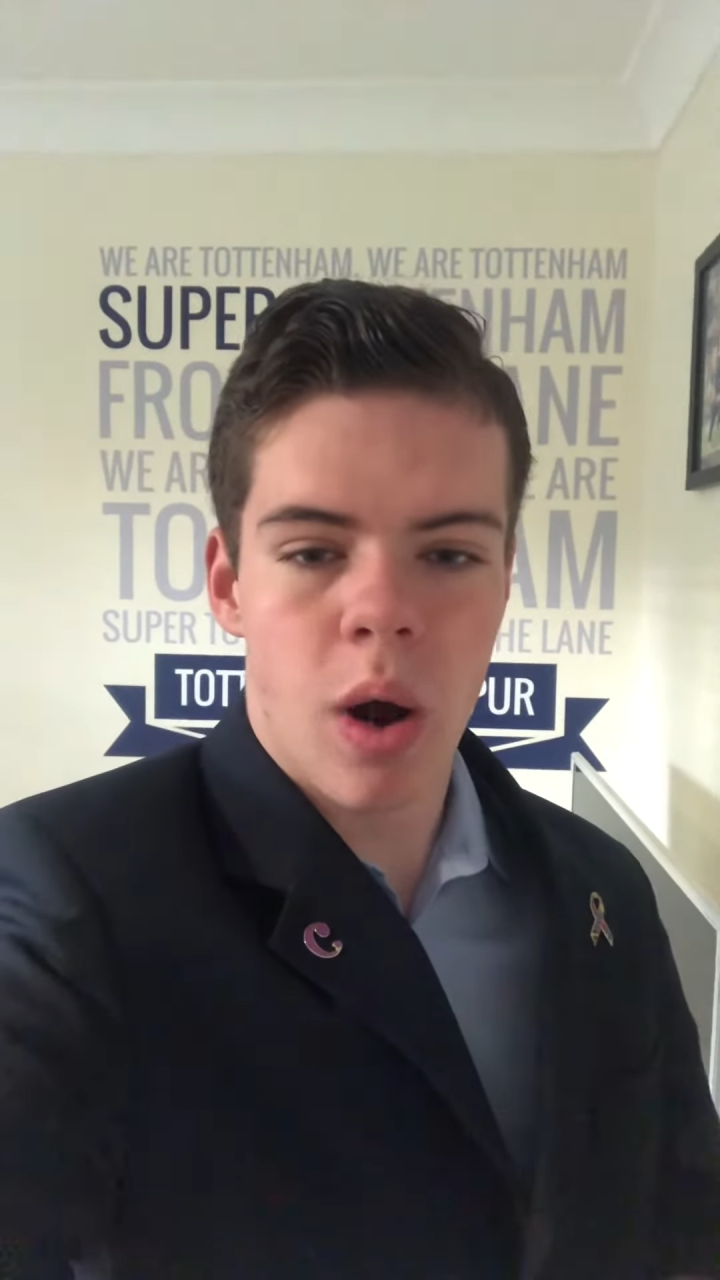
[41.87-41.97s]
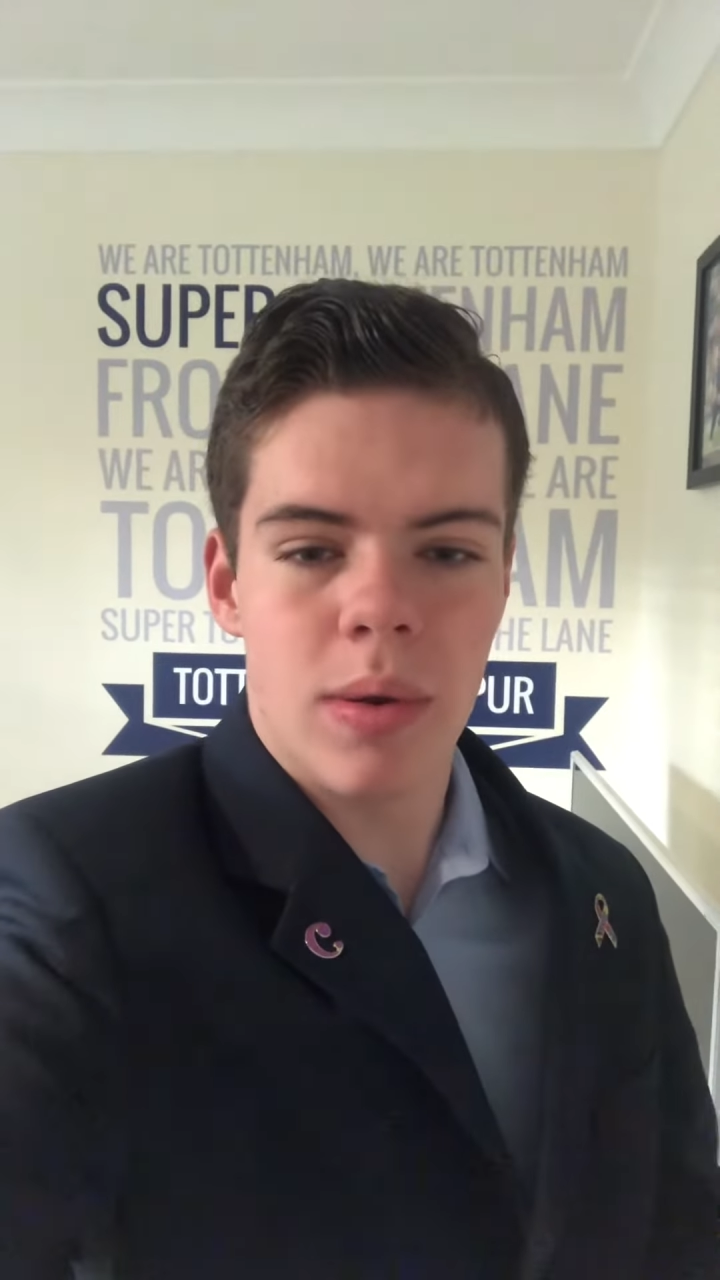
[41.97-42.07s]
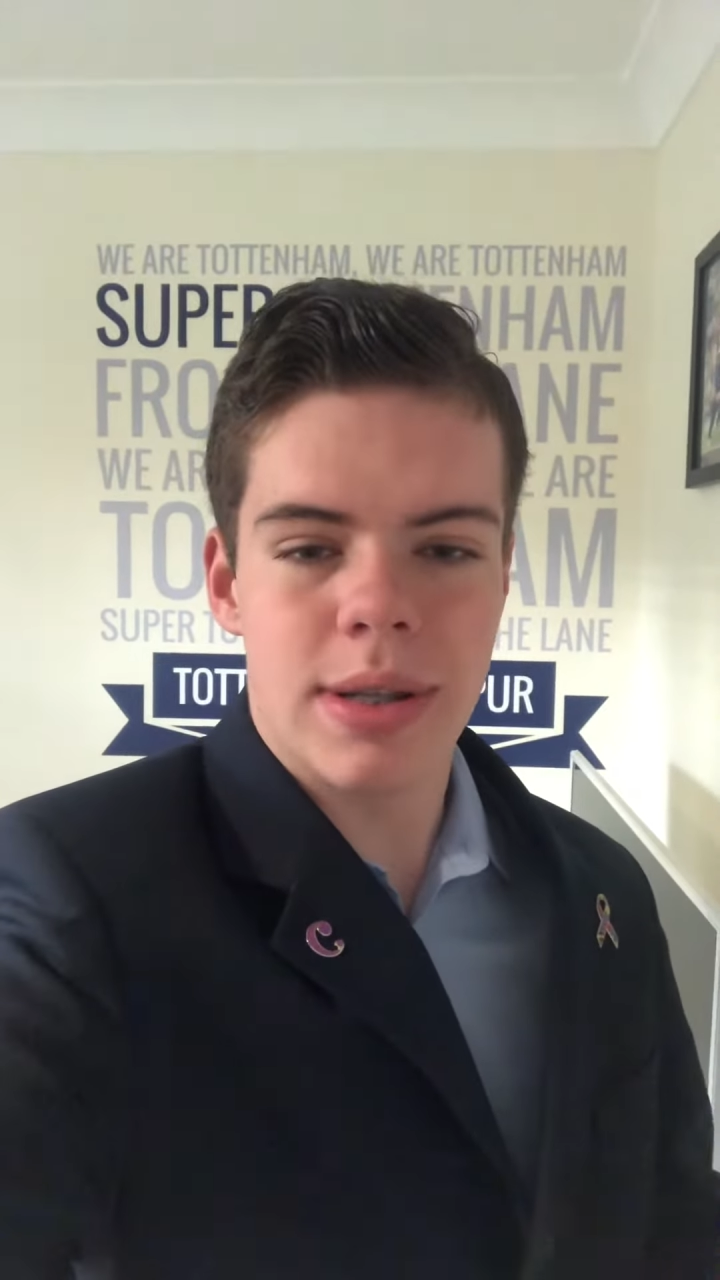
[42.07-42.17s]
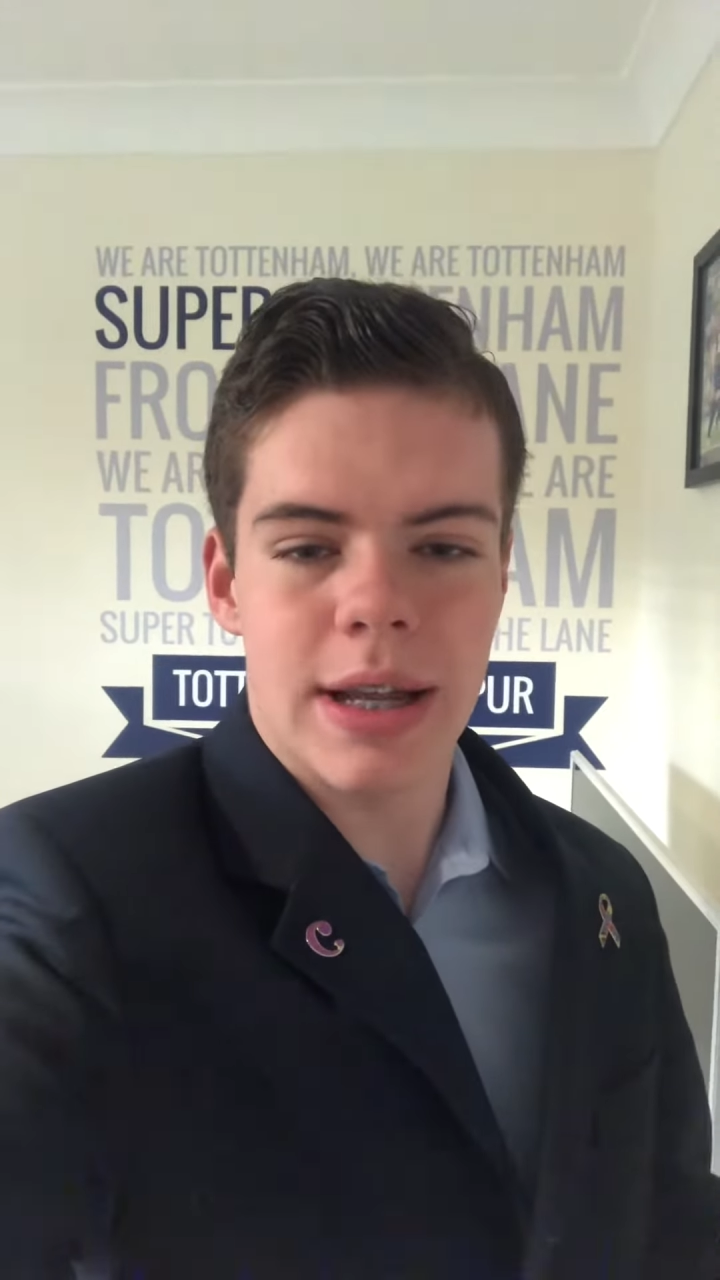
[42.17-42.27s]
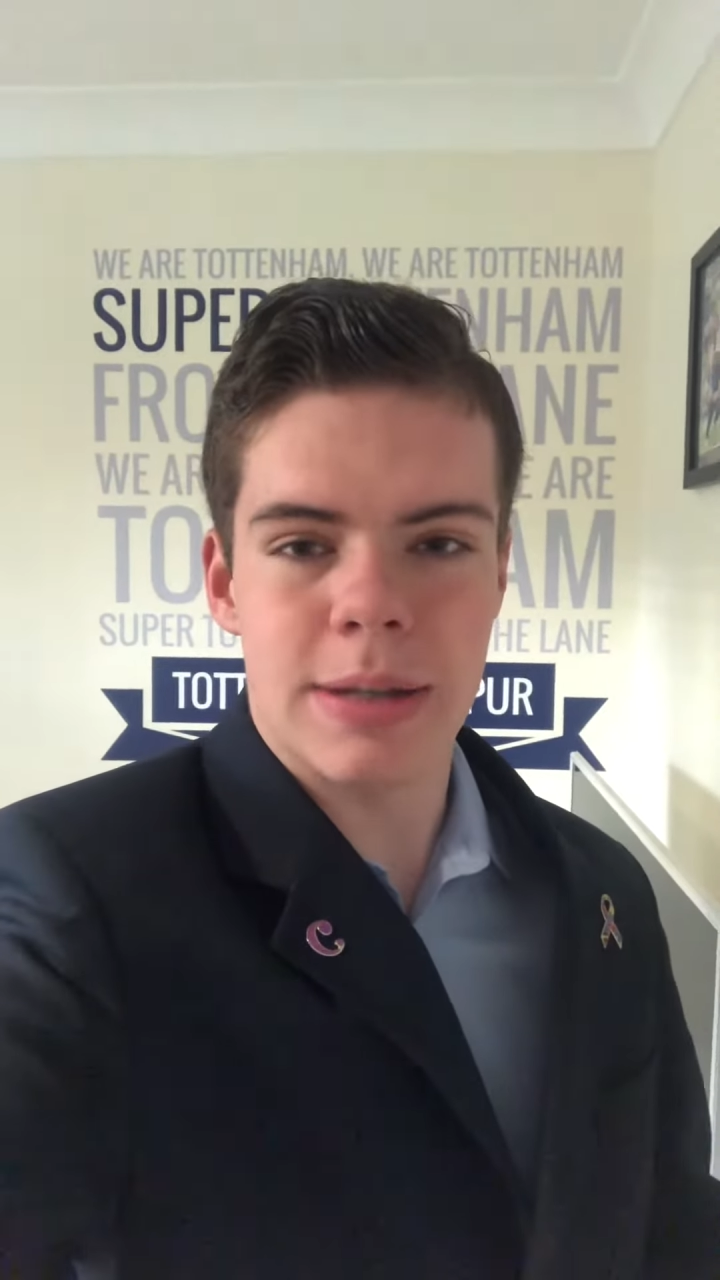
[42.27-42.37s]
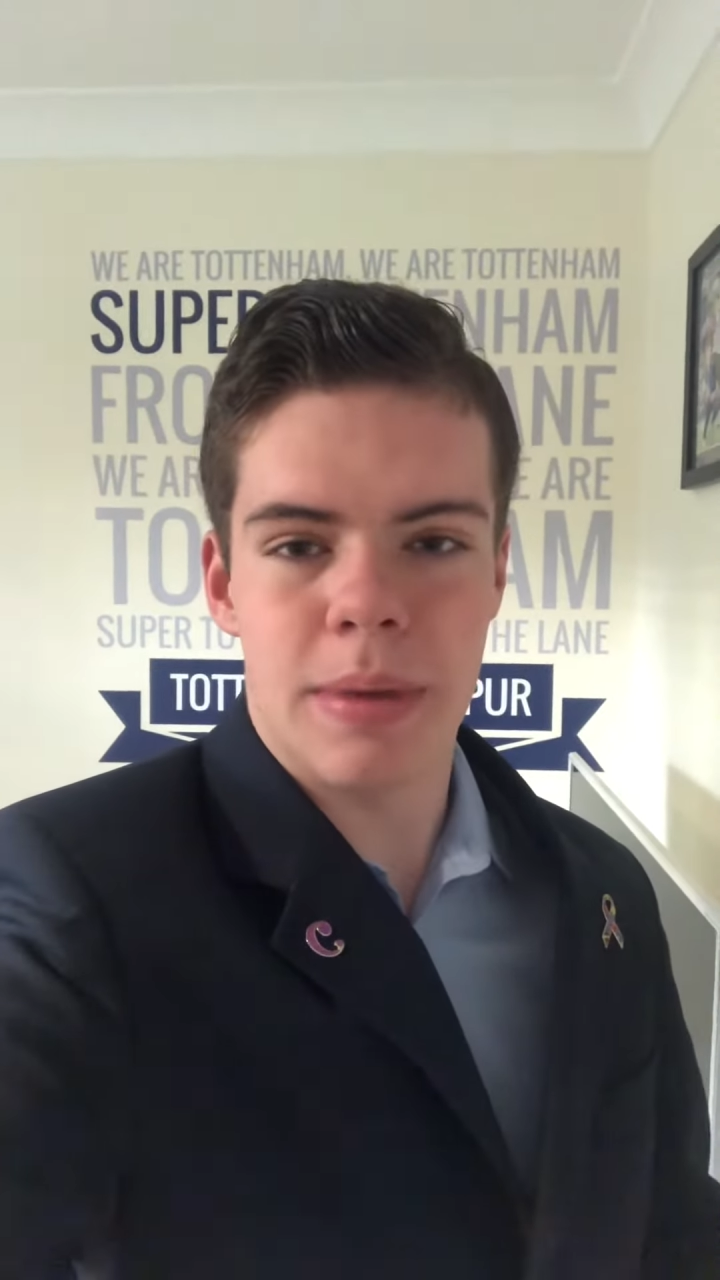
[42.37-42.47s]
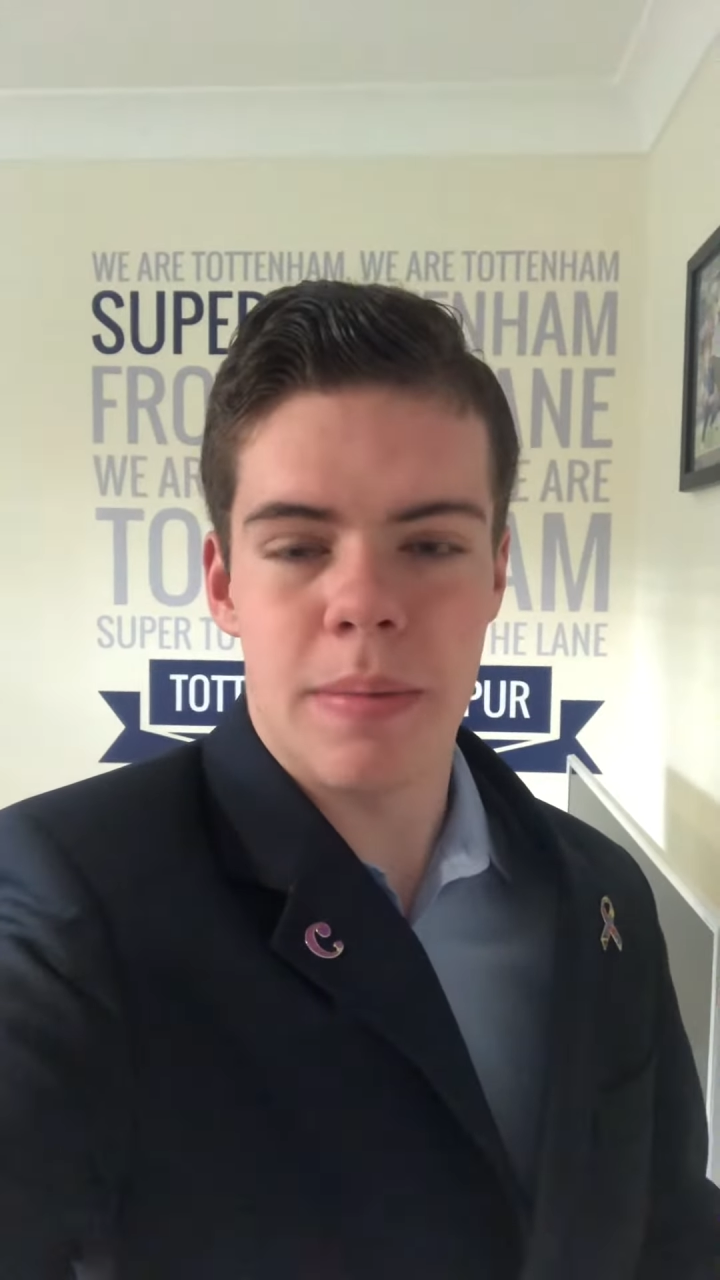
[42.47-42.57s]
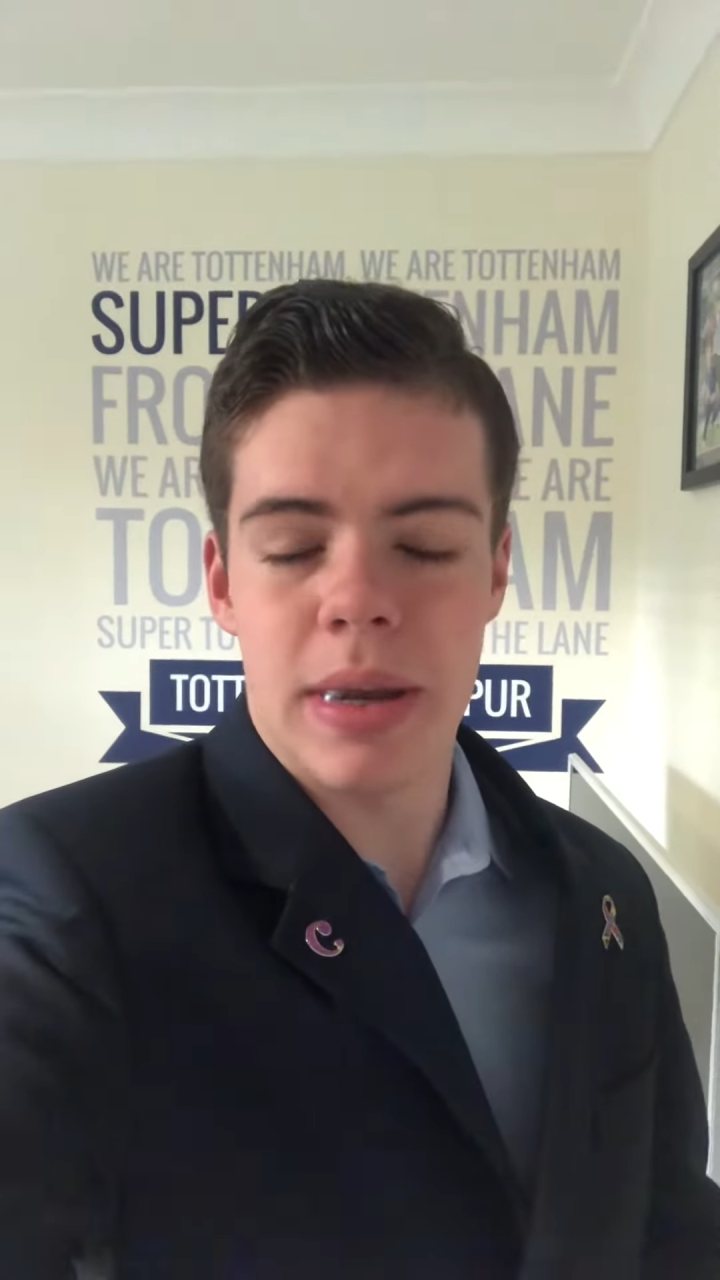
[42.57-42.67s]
I would say it's been a